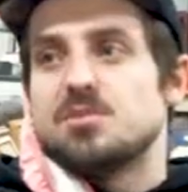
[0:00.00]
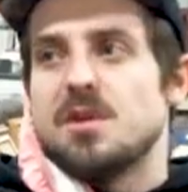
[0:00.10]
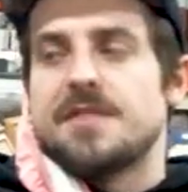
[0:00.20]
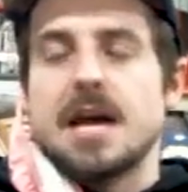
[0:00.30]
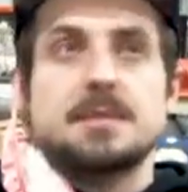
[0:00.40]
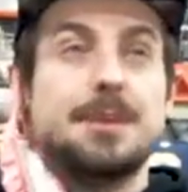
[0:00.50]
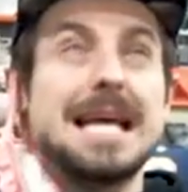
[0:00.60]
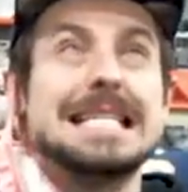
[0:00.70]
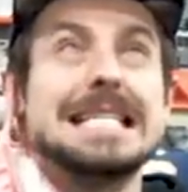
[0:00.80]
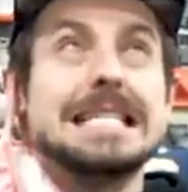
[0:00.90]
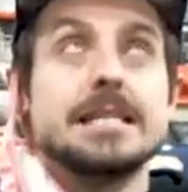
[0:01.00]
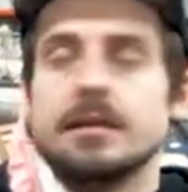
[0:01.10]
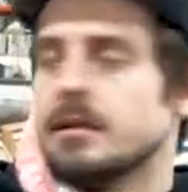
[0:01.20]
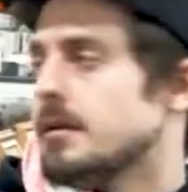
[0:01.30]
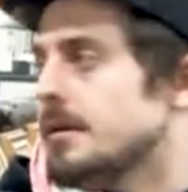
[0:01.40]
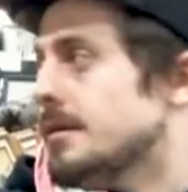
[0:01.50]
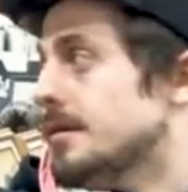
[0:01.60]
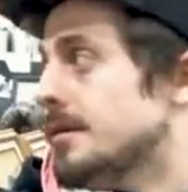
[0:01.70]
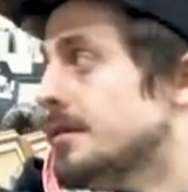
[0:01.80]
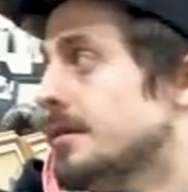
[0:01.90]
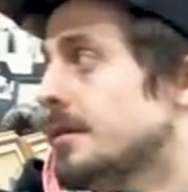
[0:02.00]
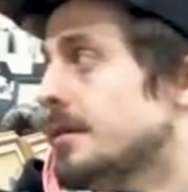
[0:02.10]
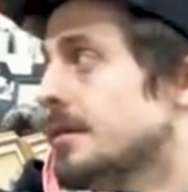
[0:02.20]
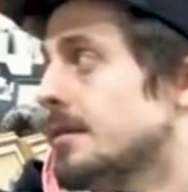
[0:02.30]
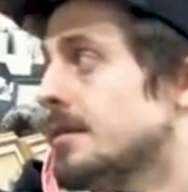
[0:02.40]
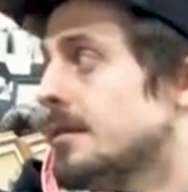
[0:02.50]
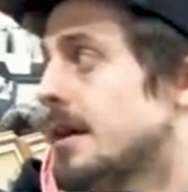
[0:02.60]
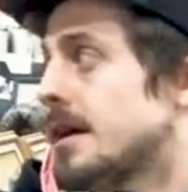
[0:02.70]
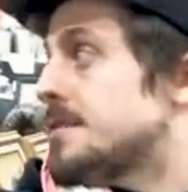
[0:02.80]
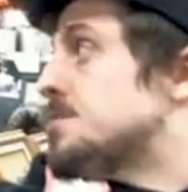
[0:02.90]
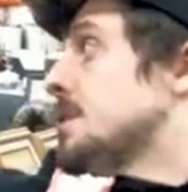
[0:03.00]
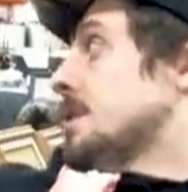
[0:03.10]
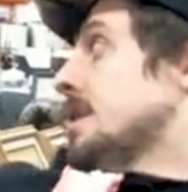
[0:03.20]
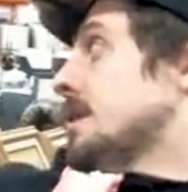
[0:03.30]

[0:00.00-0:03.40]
we've got bedding. Like, it's like,